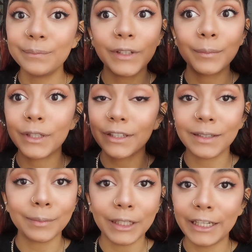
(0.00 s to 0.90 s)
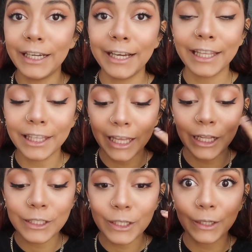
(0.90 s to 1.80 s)
I'm not gonna apply anything
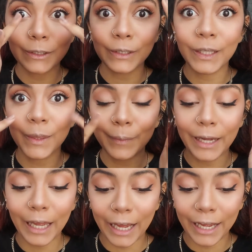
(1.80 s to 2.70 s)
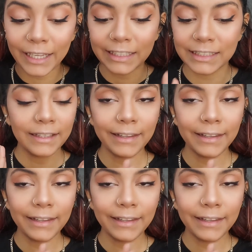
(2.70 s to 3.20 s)
else underneath my eyes.